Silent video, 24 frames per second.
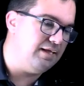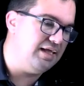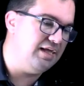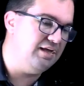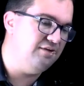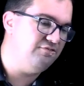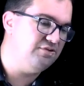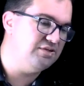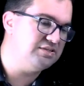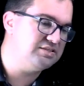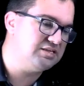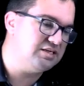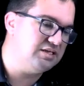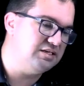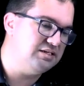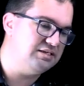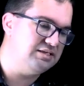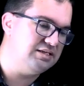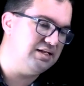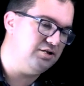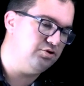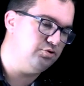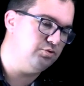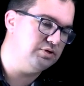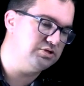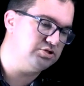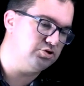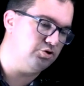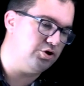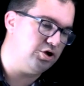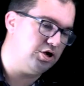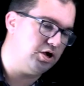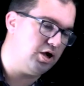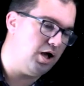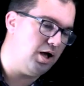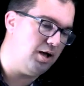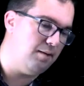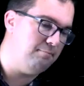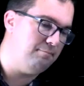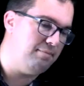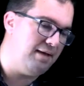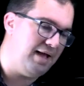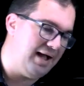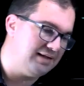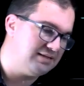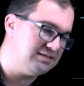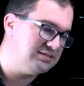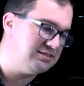If it's continuous on a
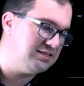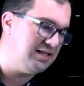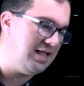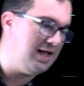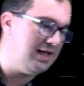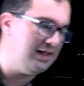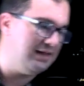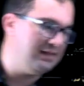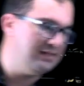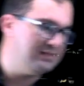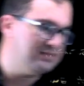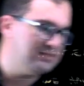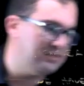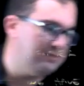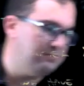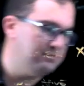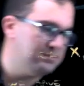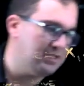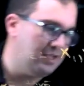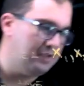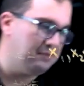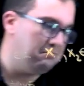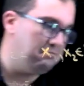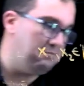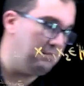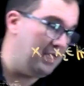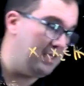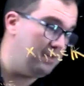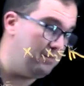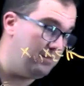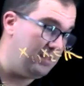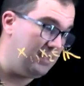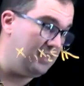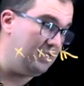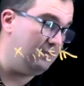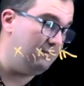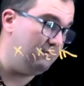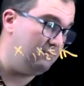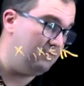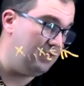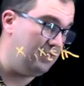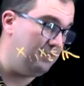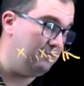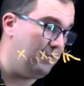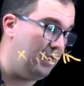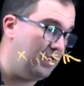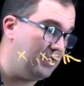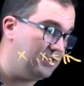compact set, it seems like maybe
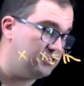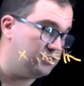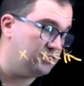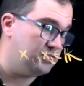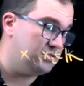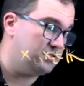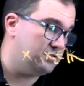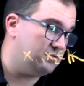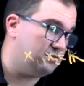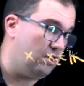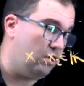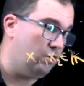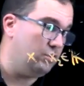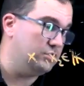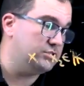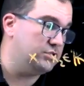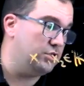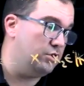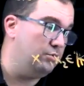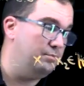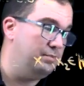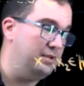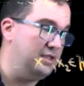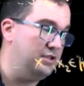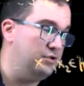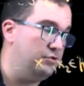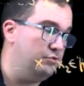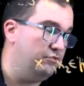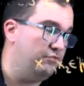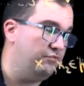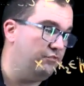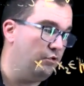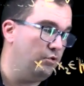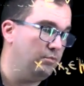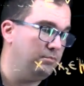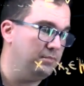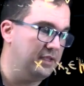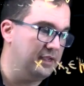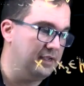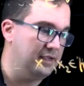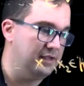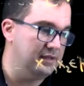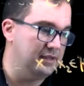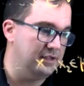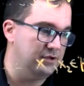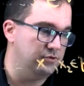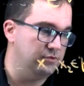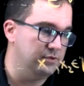it might just also be uniformly
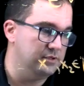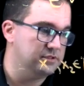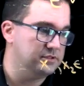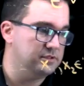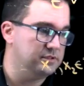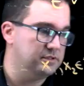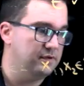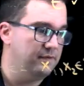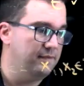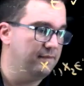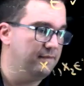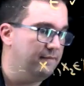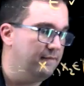continuous.